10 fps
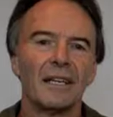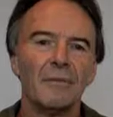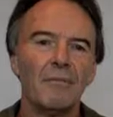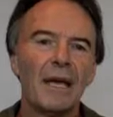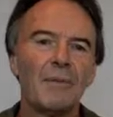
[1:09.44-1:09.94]

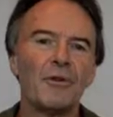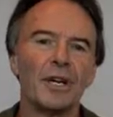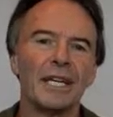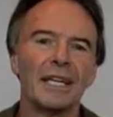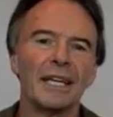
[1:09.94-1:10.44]

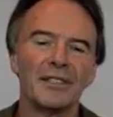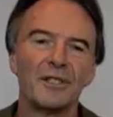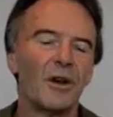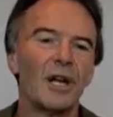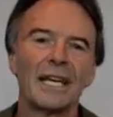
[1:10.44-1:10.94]
memory is
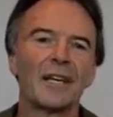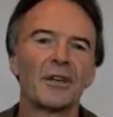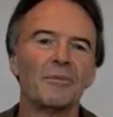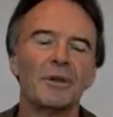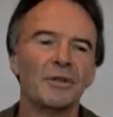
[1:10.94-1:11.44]
not like a
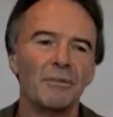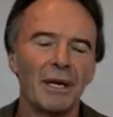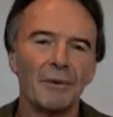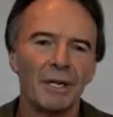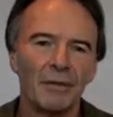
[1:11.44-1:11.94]
computer
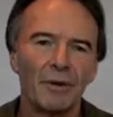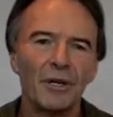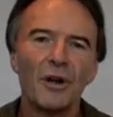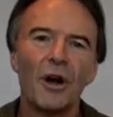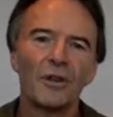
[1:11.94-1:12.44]
memory. We're
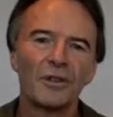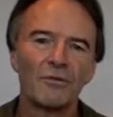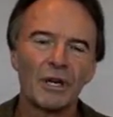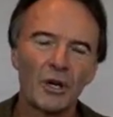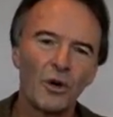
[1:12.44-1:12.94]
not
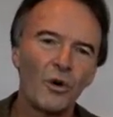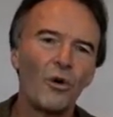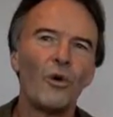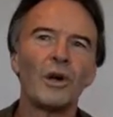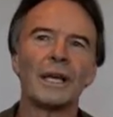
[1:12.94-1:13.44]

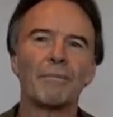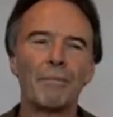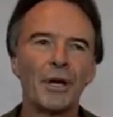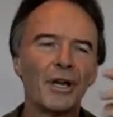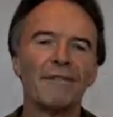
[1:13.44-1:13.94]
recalling
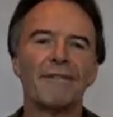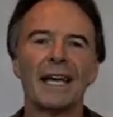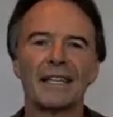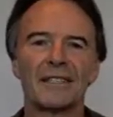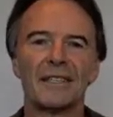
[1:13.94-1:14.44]

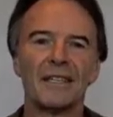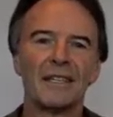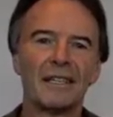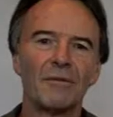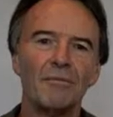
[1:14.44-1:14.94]
perfect
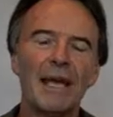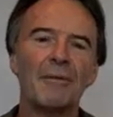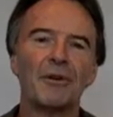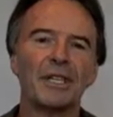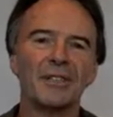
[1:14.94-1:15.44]

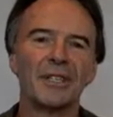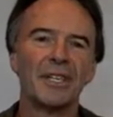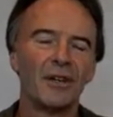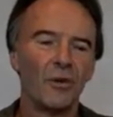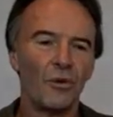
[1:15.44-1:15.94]
memories.
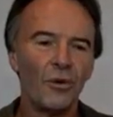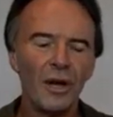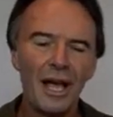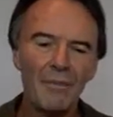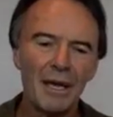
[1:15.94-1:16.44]
All
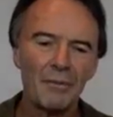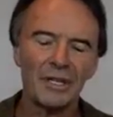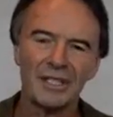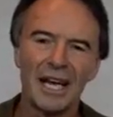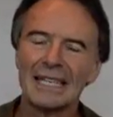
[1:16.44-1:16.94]
our
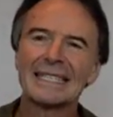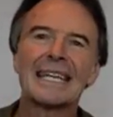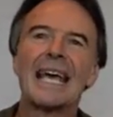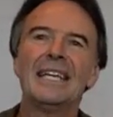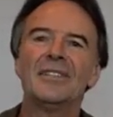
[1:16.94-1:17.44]
memories are
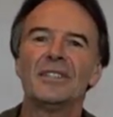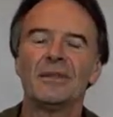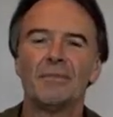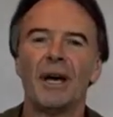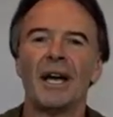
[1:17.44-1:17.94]

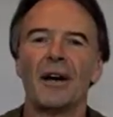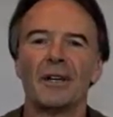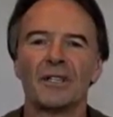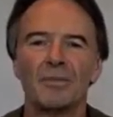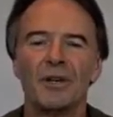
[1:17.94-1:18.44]
tainted by our
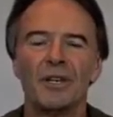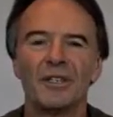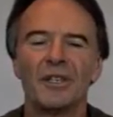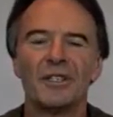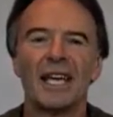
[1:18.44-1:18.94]

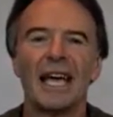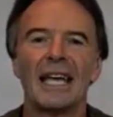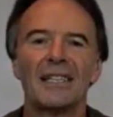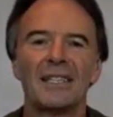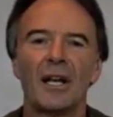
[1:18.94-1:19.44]
experiences
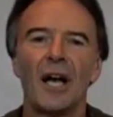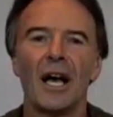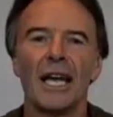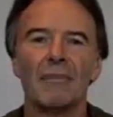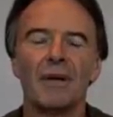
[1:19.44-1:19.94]
and
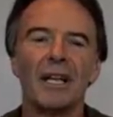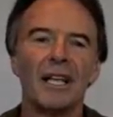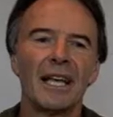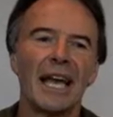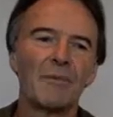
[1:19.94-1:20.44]
time,
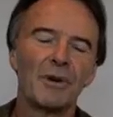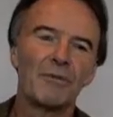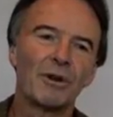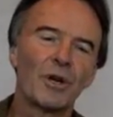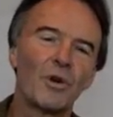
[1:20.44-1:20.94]
and we
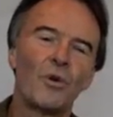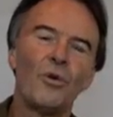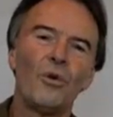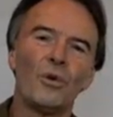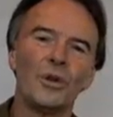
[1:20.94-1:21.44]

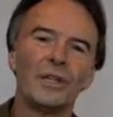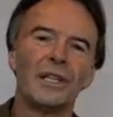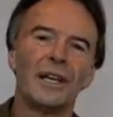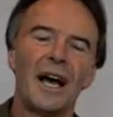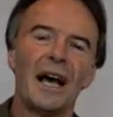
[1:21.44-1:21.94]
recall
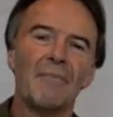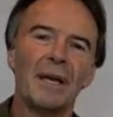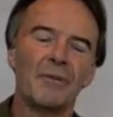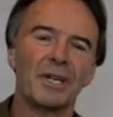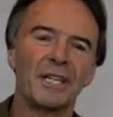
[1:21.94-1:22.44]
our
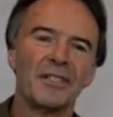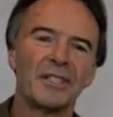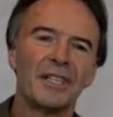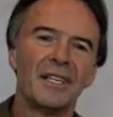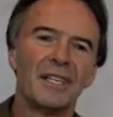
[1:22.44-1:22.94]
memories